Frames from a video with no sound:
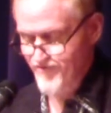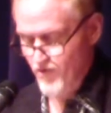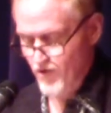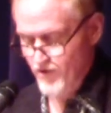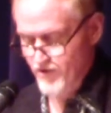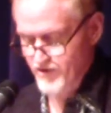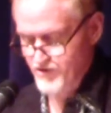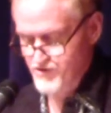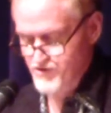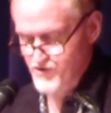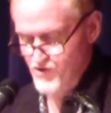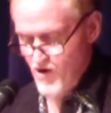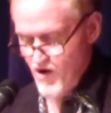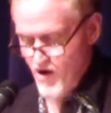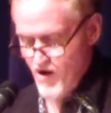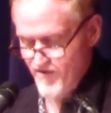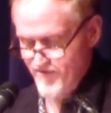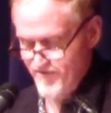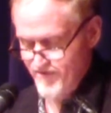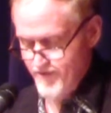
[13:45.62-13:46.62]
the forests
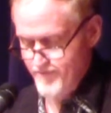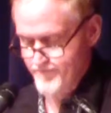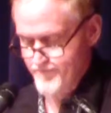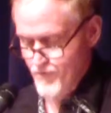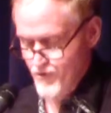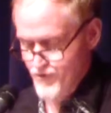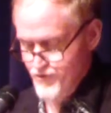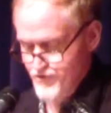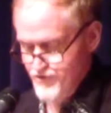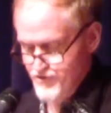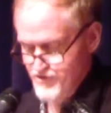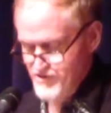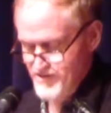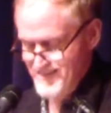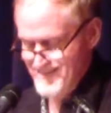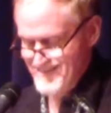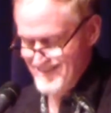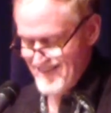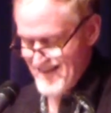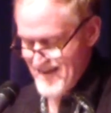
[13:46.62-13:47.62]
off and murders
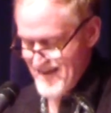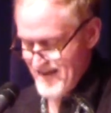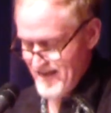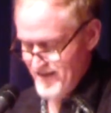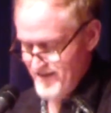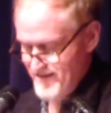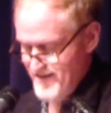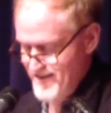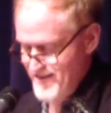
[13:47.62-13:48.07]
his land